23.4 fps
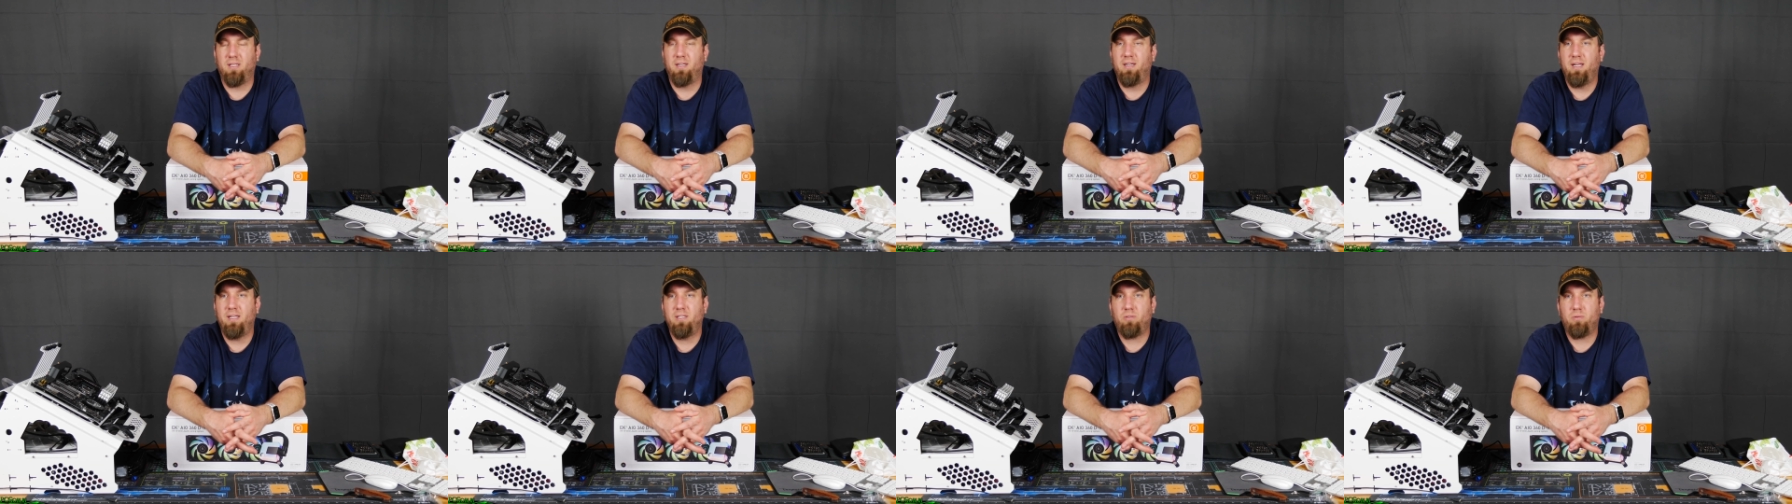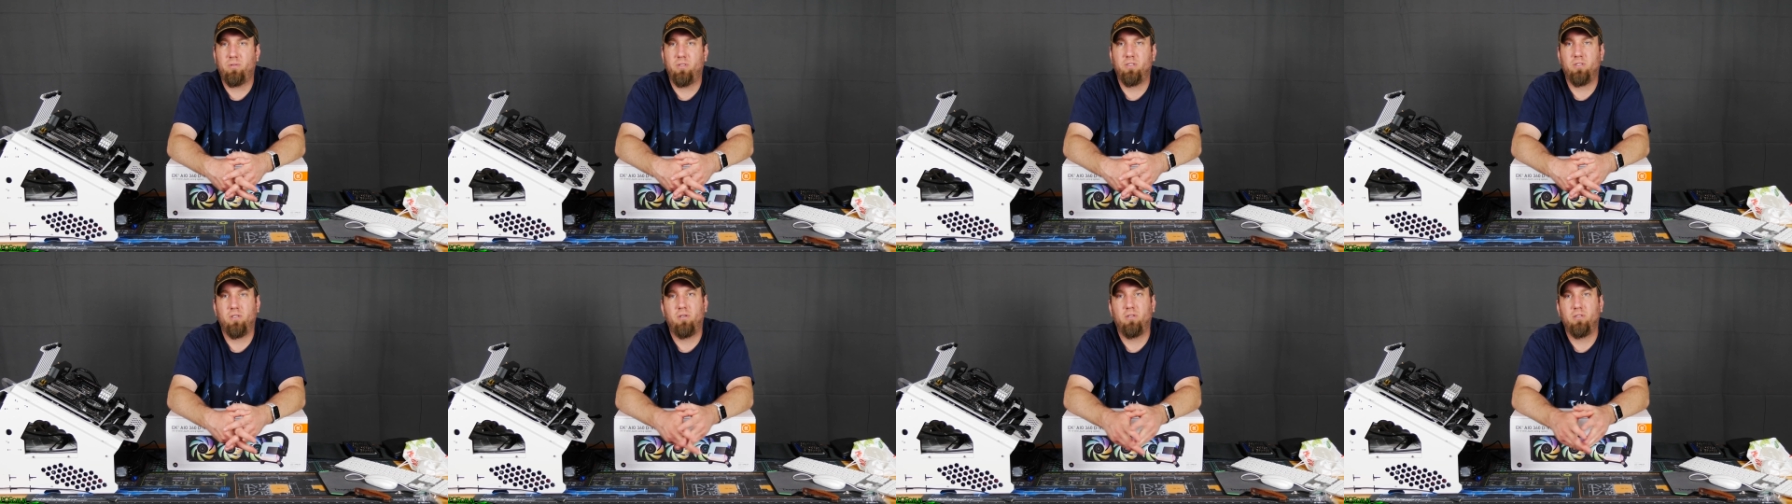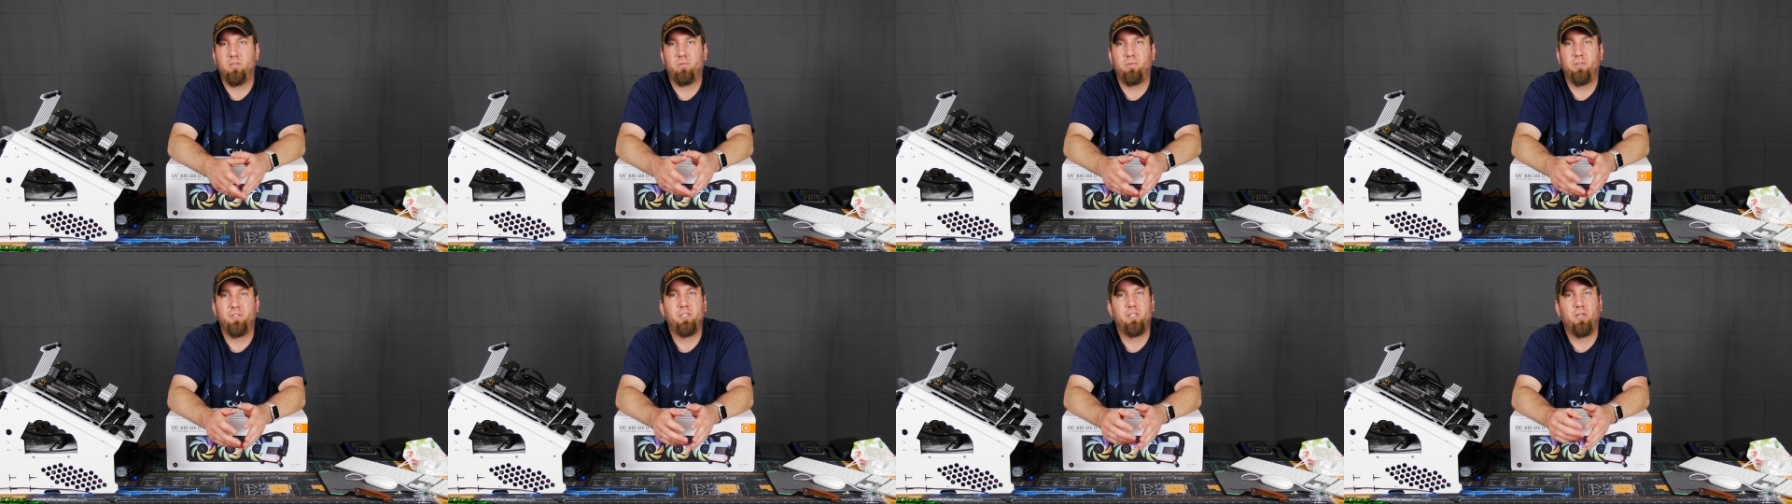and his
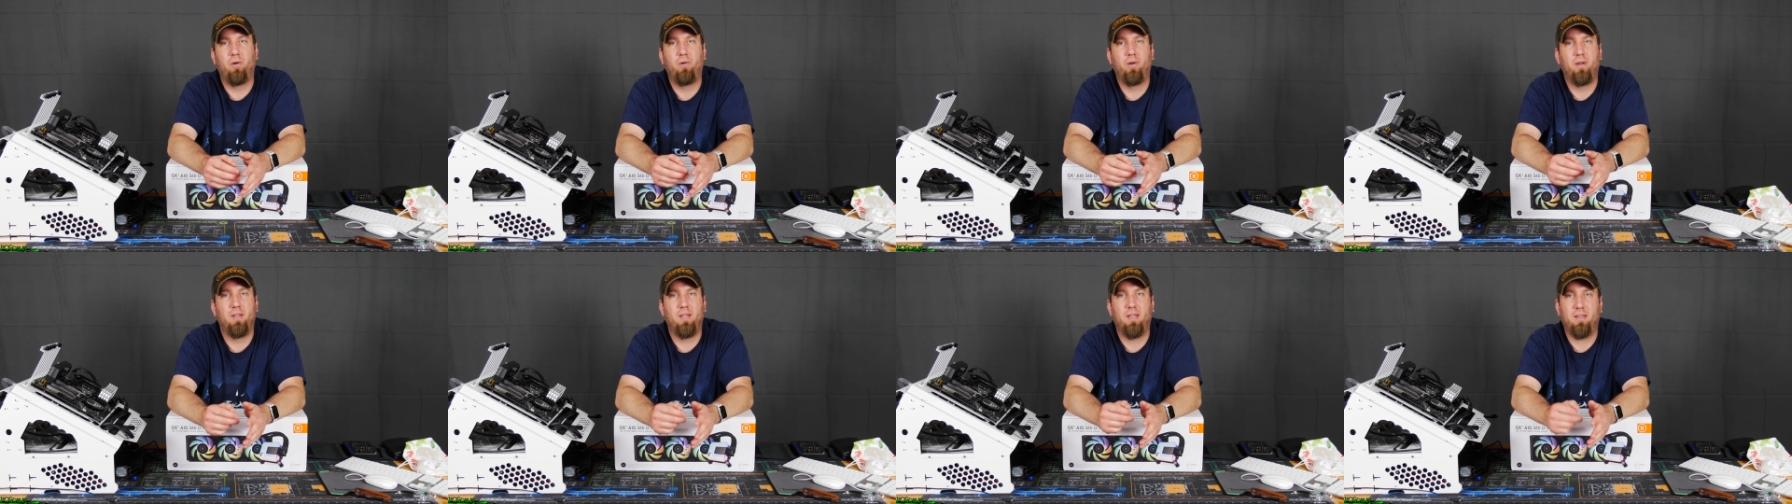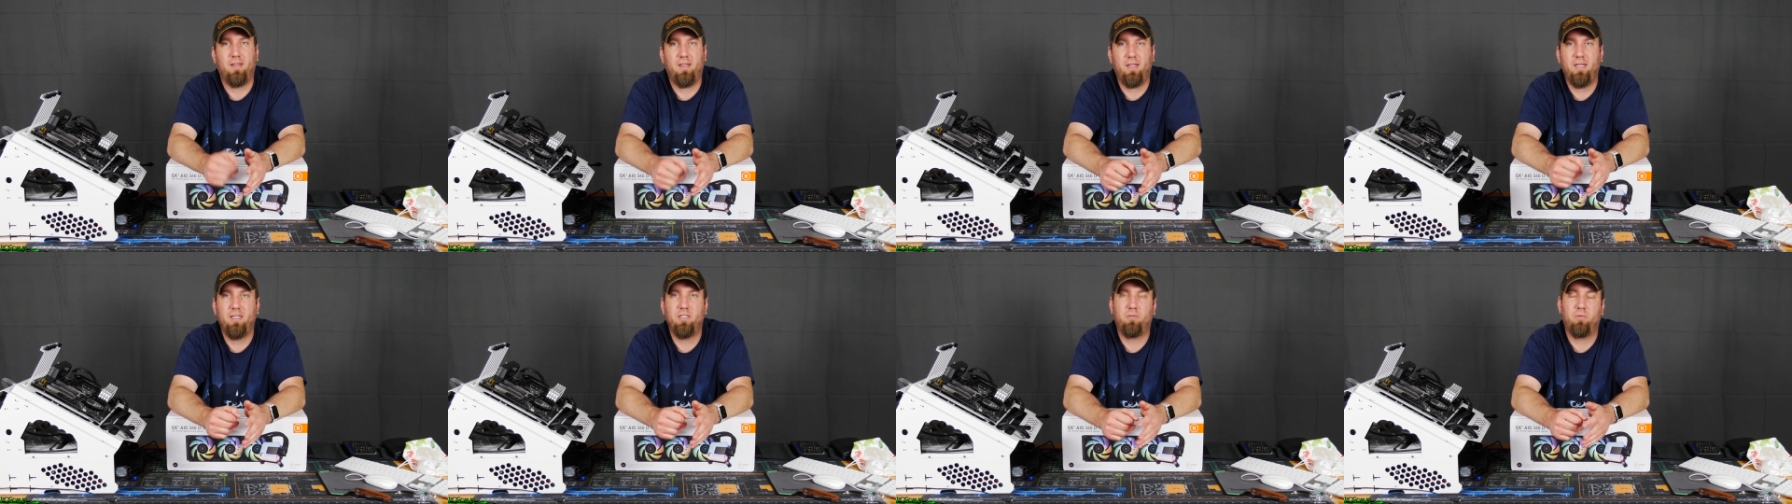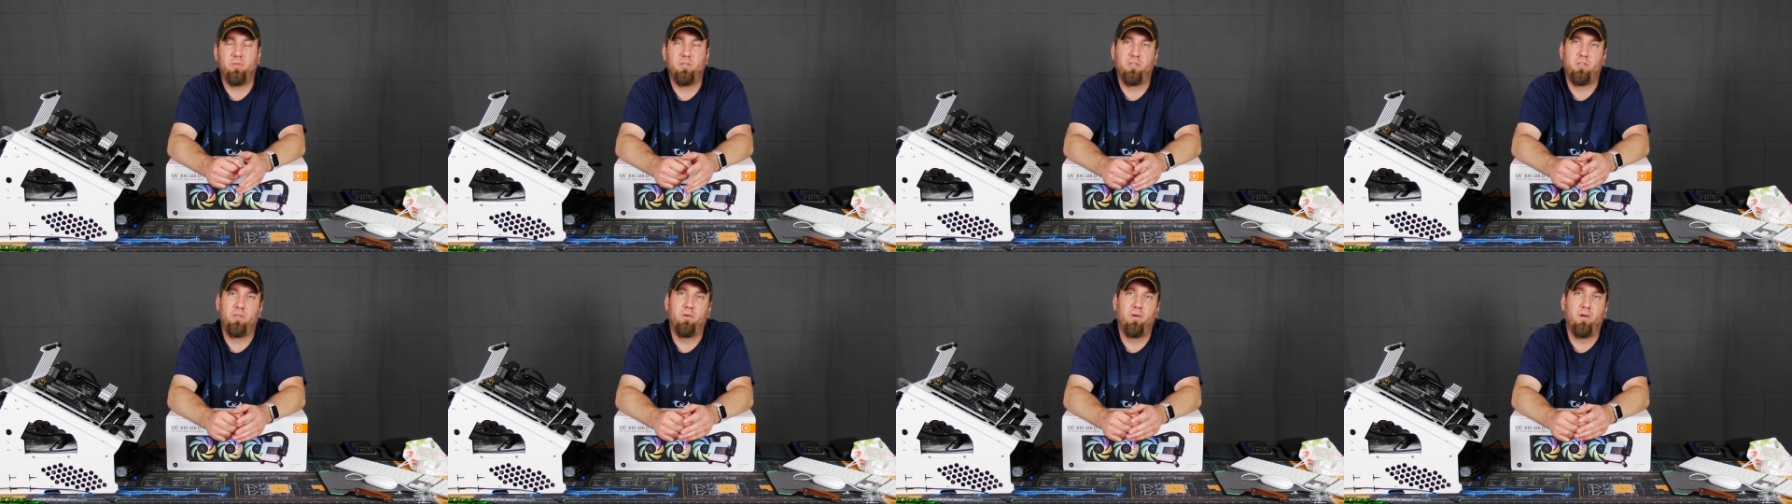results were showing that this
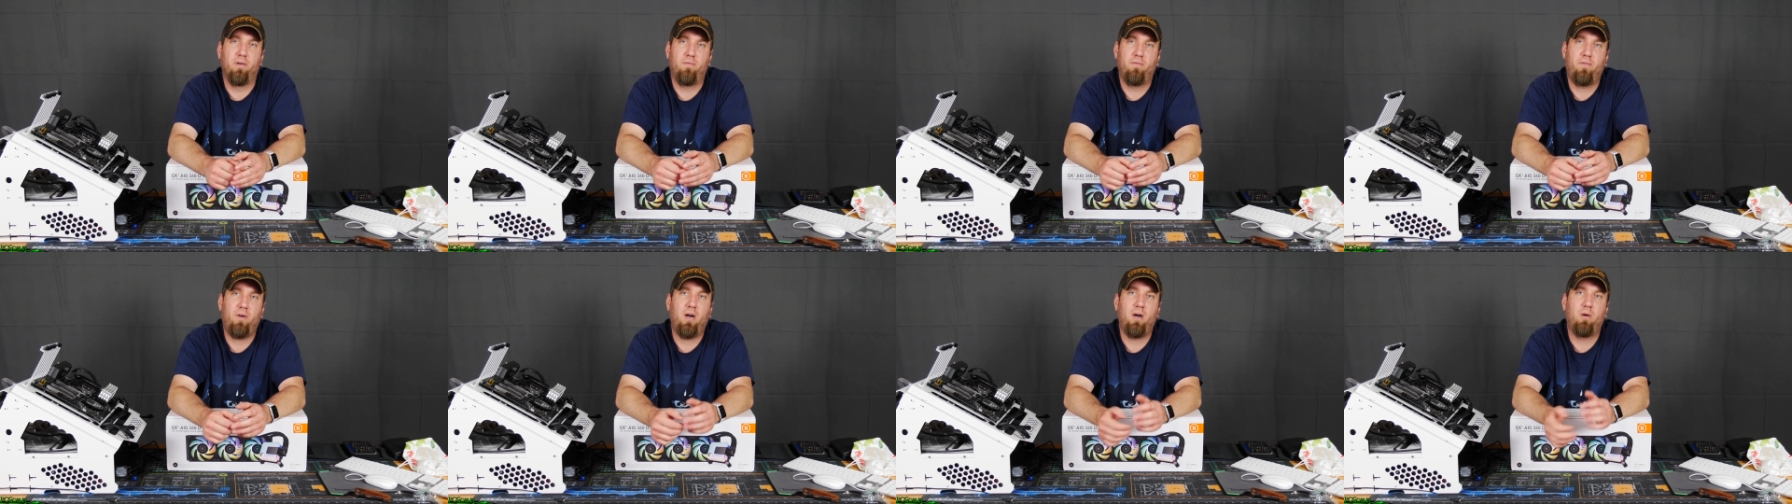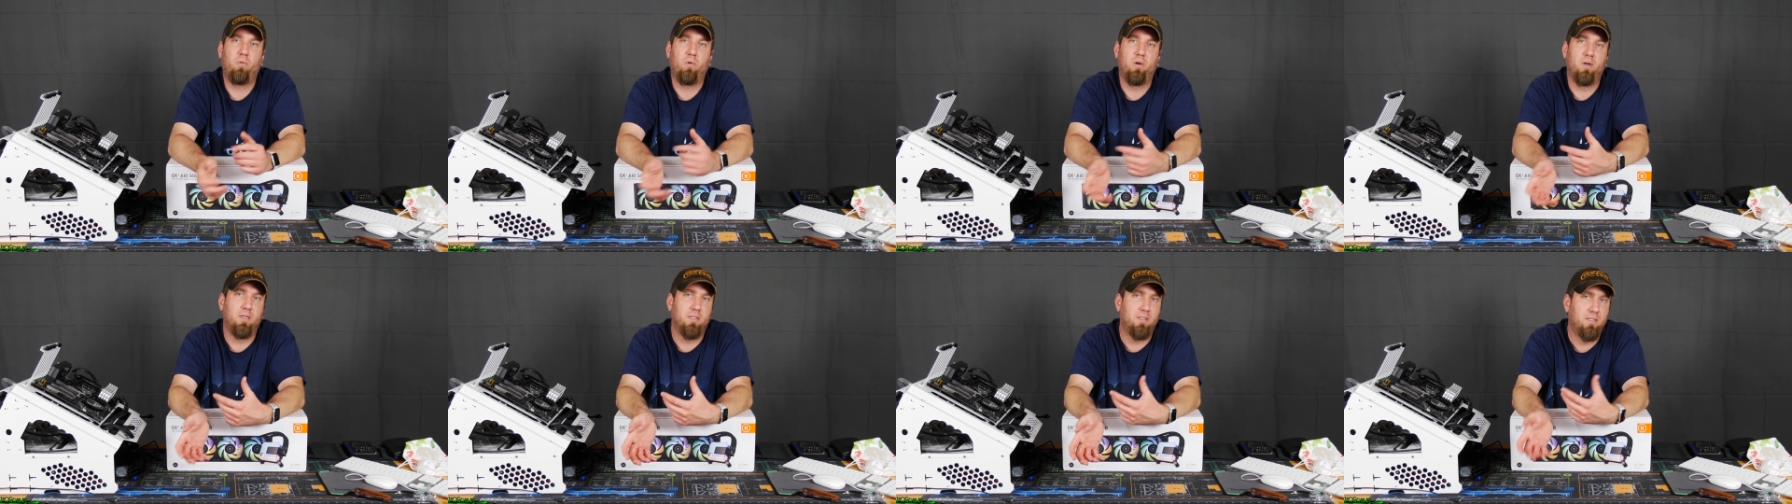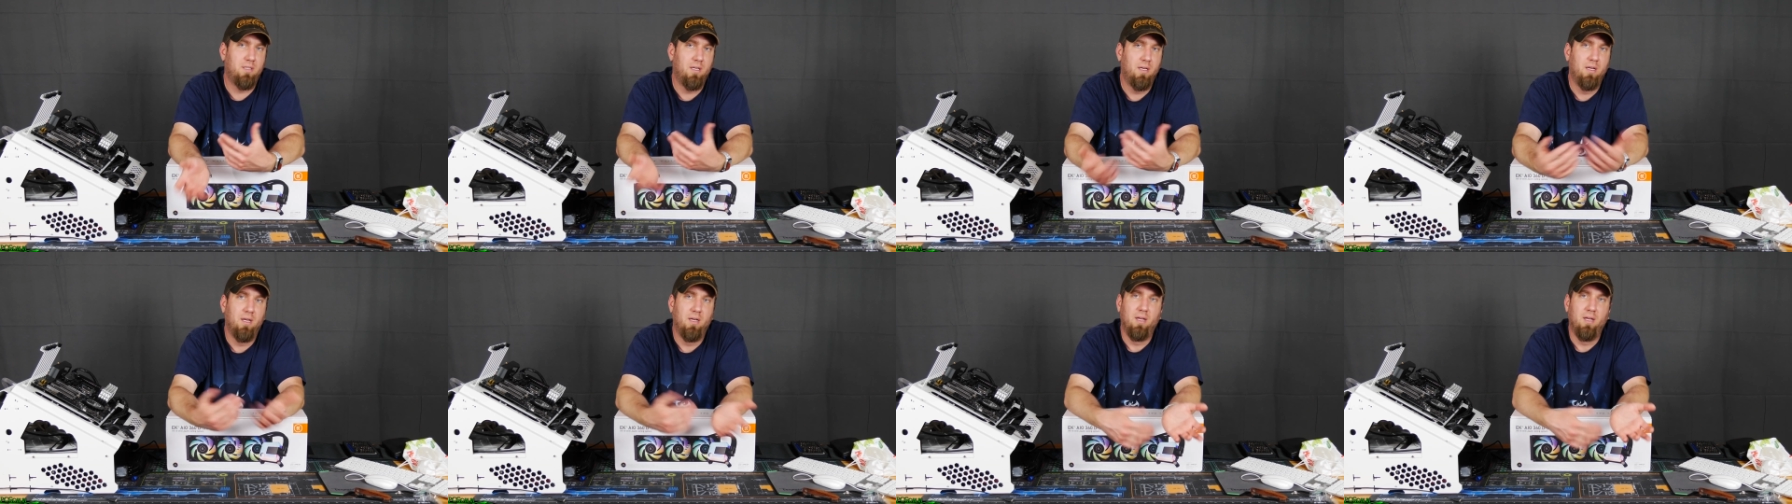was doing far worse